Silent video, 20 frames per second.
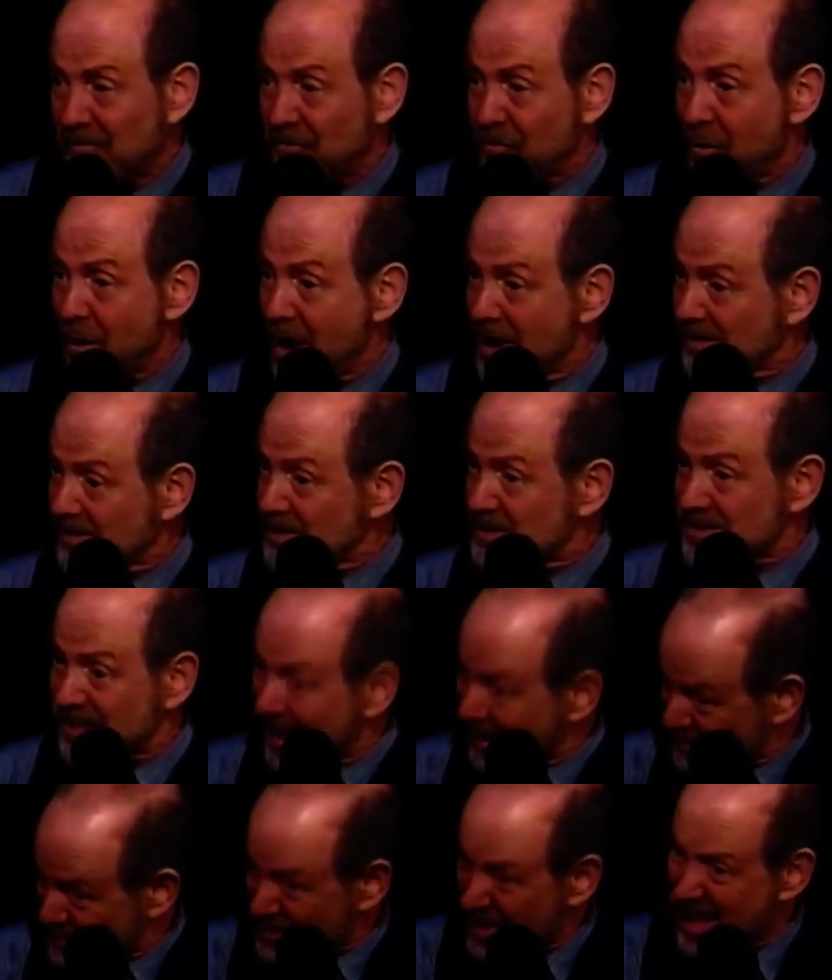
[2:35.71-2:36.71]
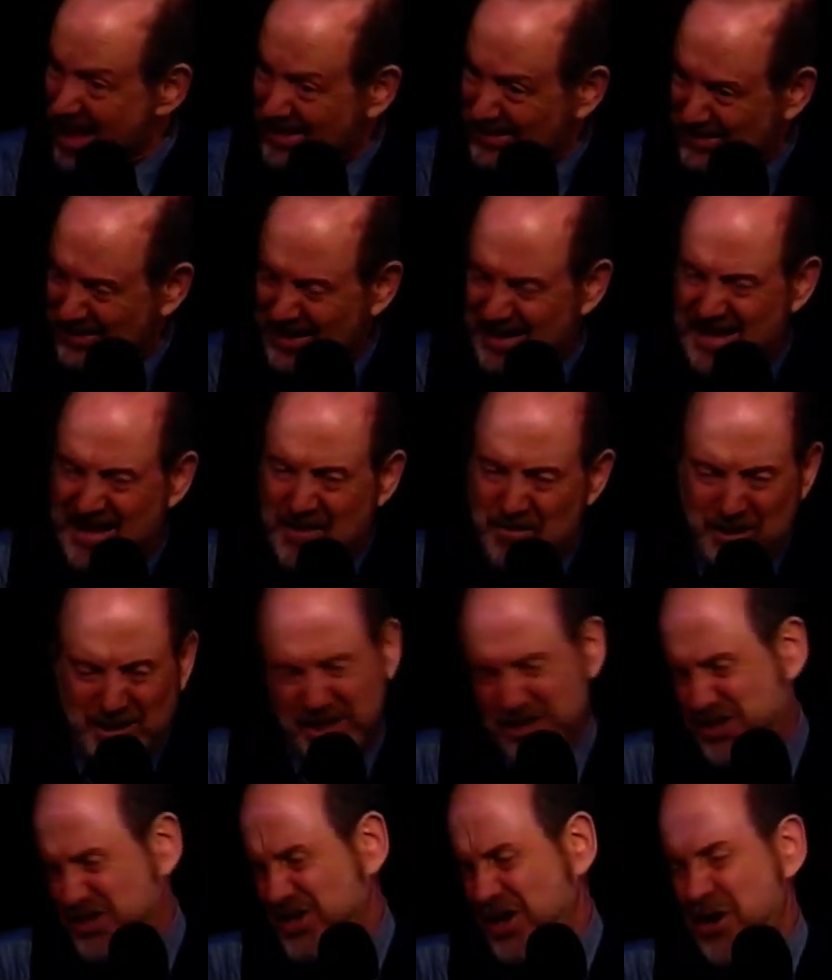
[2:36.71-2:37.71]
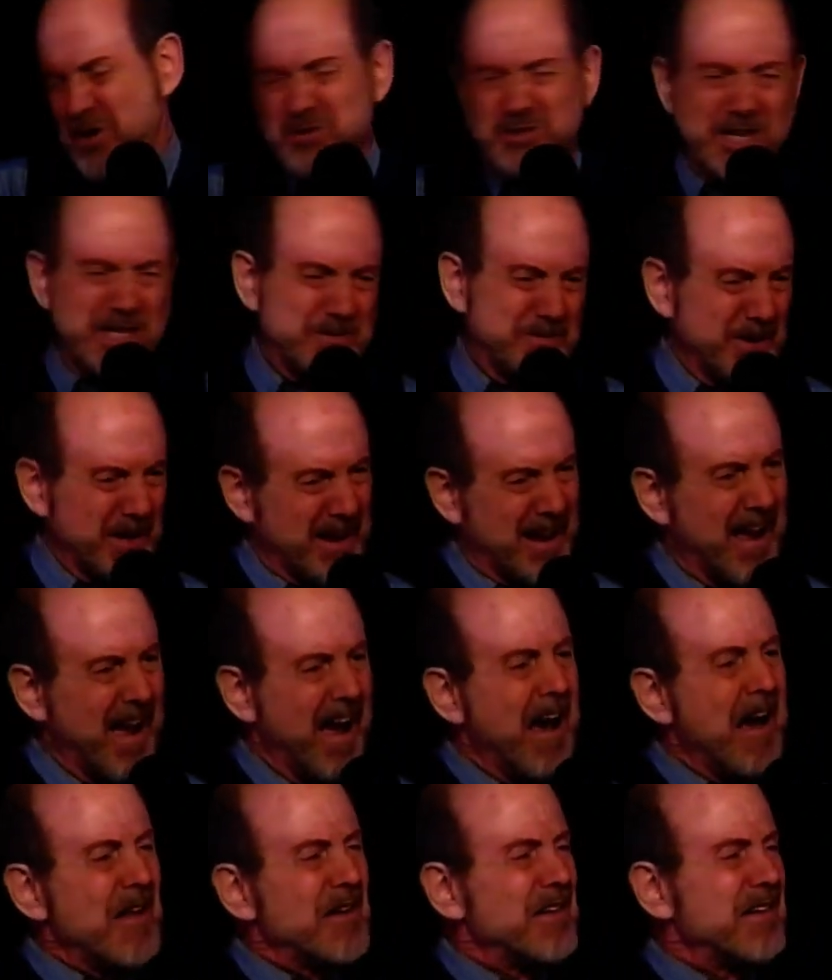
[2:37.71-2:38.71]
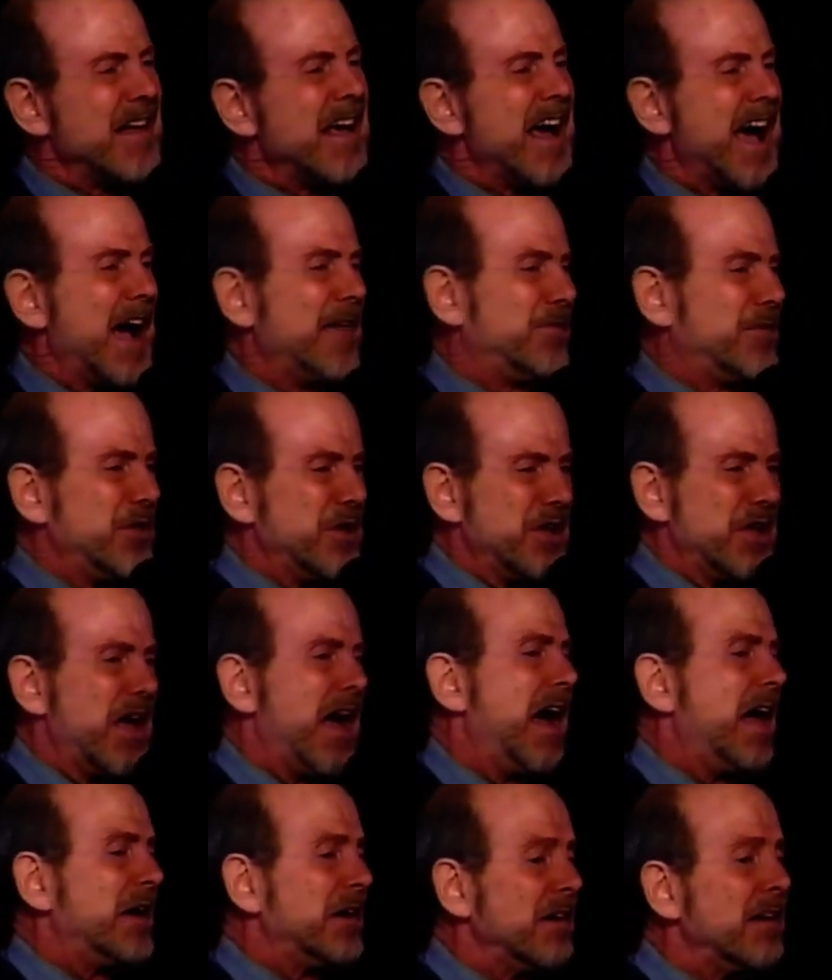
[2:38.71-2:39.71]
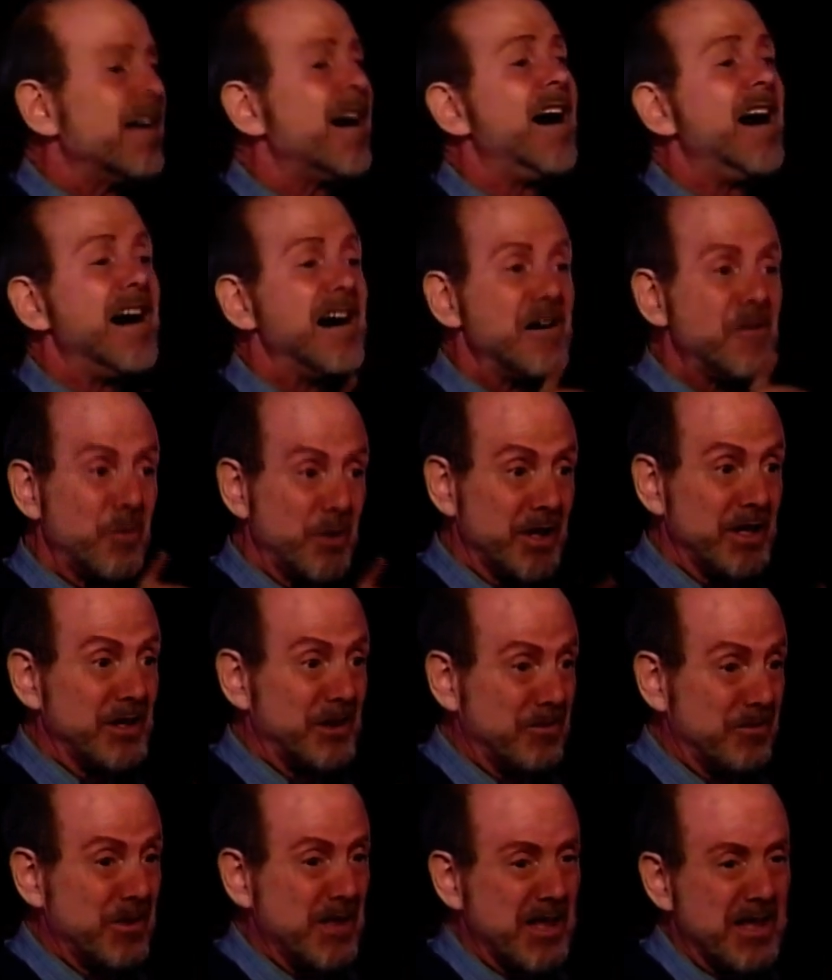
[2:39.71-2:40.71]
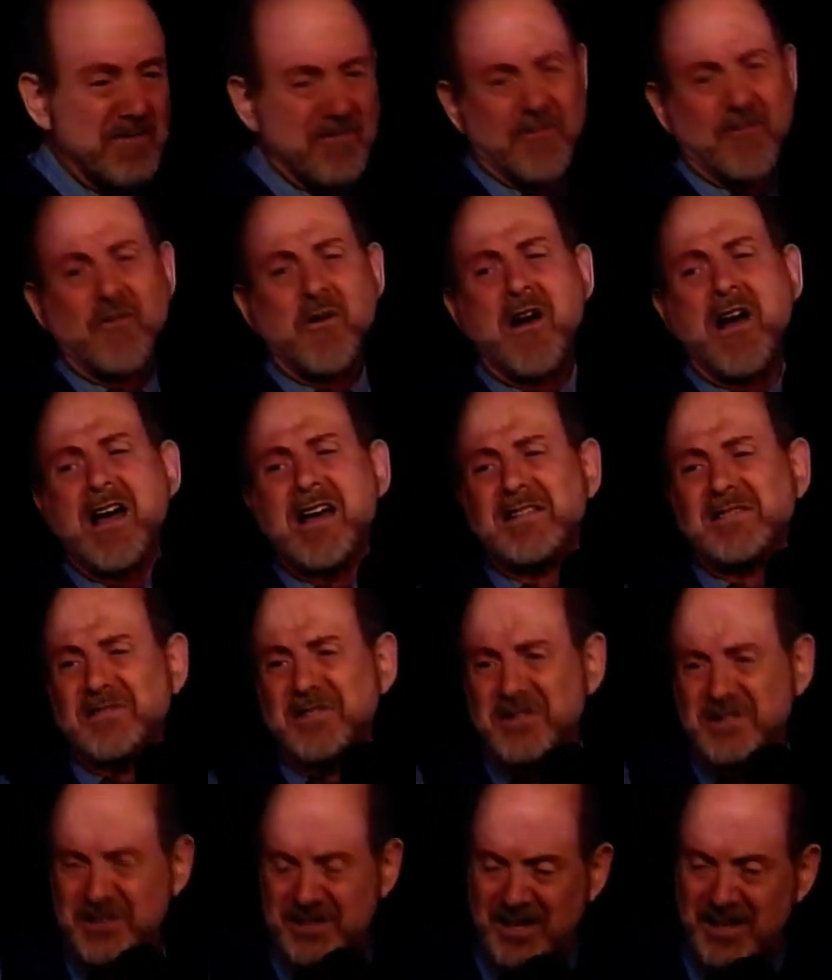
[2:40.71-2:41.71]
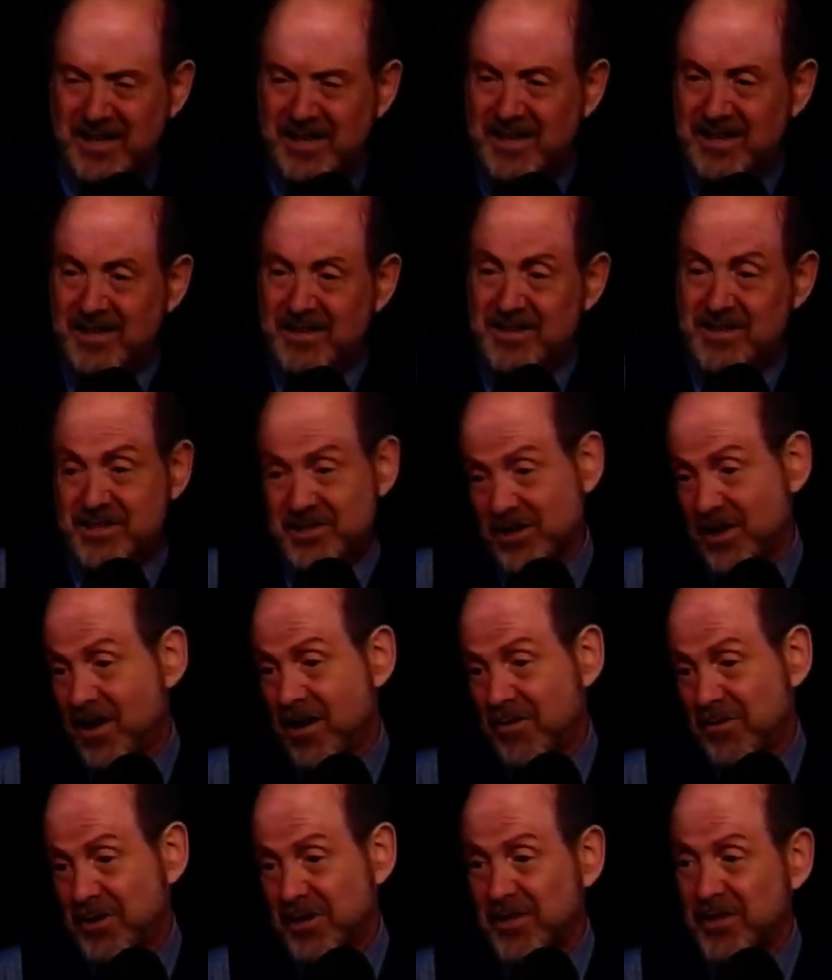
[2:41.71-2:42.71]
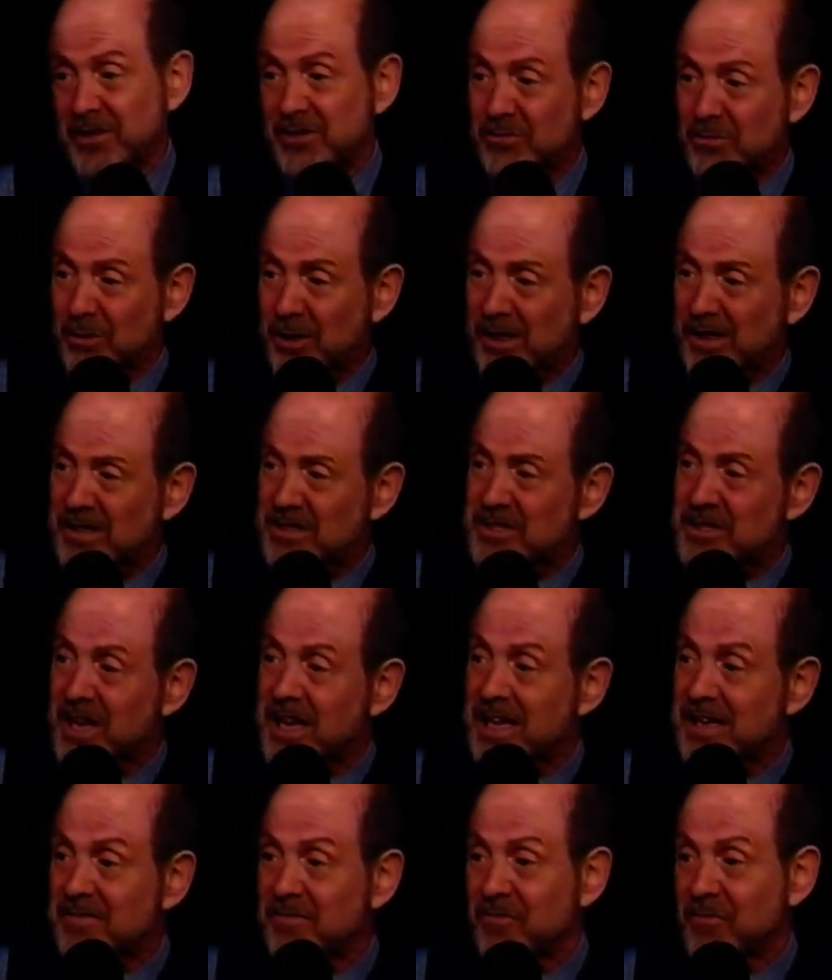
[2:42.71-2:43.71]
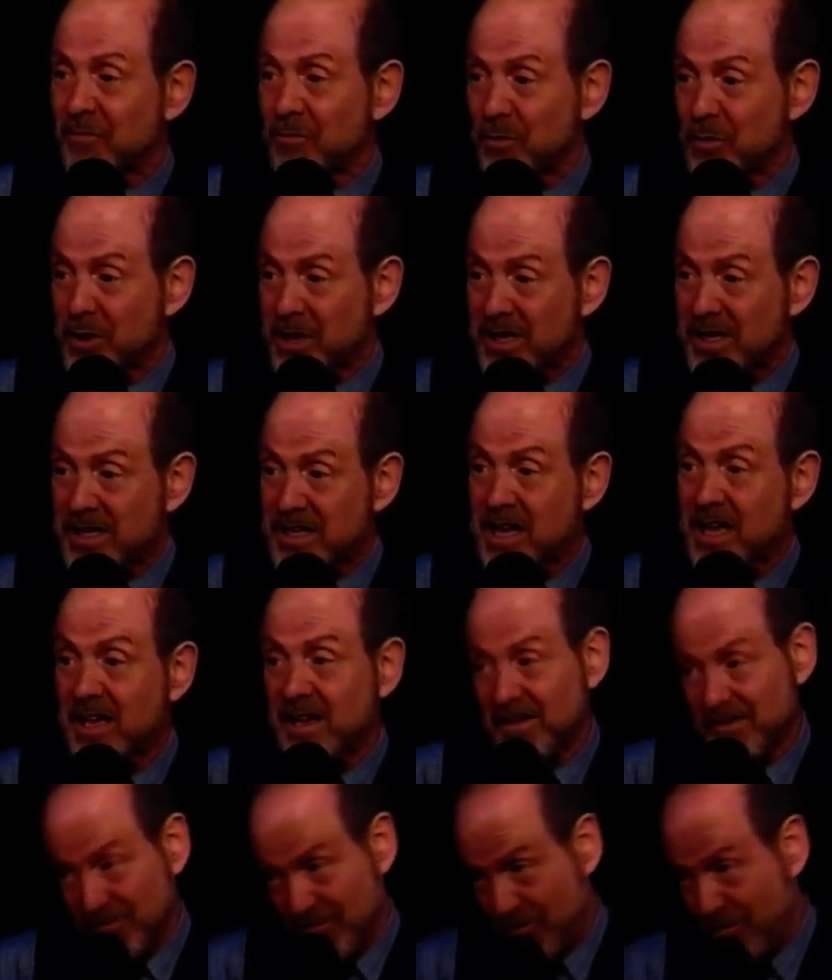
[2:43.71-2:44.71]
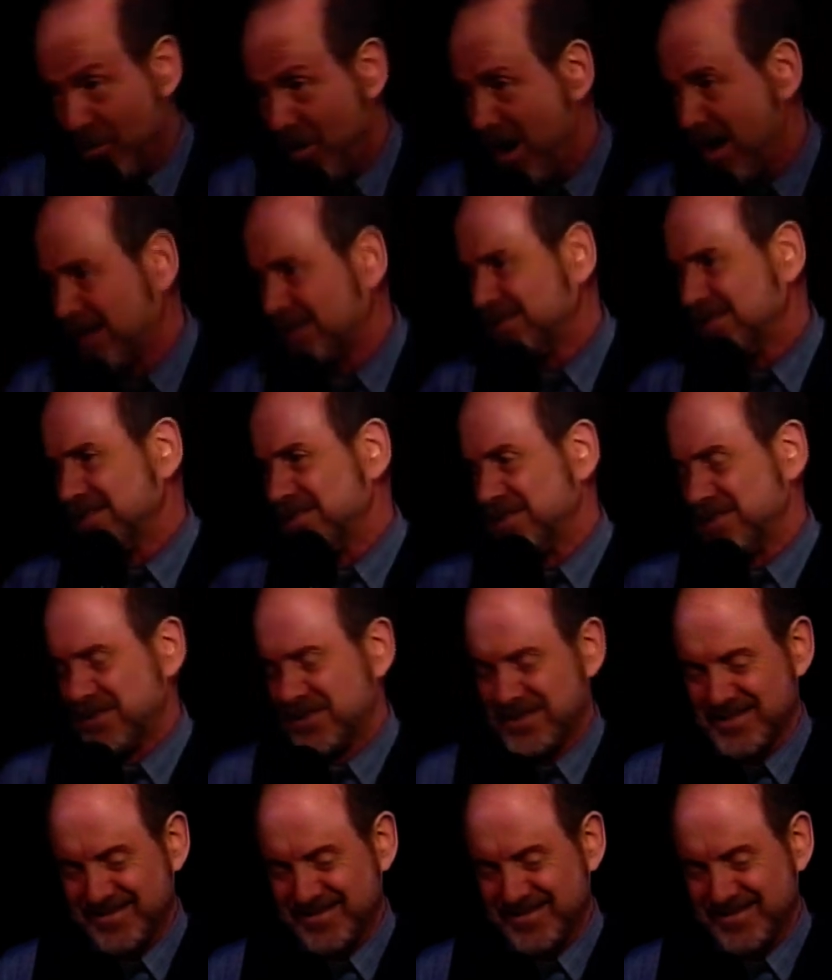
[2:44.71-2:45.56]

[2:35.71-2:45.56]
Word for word: friends not yet but the show's just begun at the end ah we'll be friends sorry the drinks ain't free friends